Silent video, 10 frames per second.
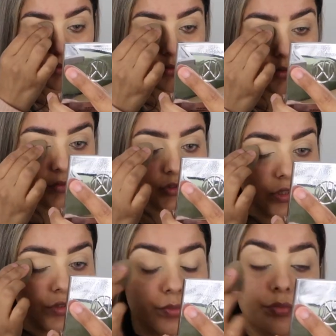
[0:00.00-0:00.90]
I've
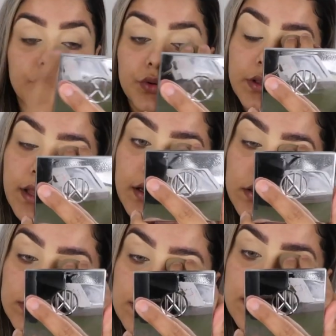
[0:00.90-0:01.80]
just brought that
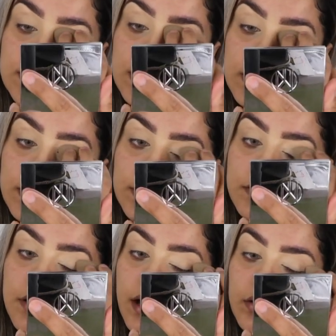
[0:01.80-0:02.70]
concealer
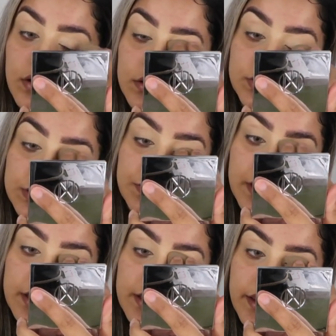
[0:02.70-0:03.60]
down onto
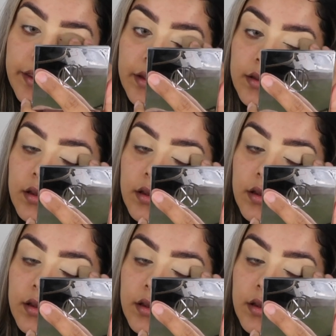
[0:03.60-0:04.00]
my lid.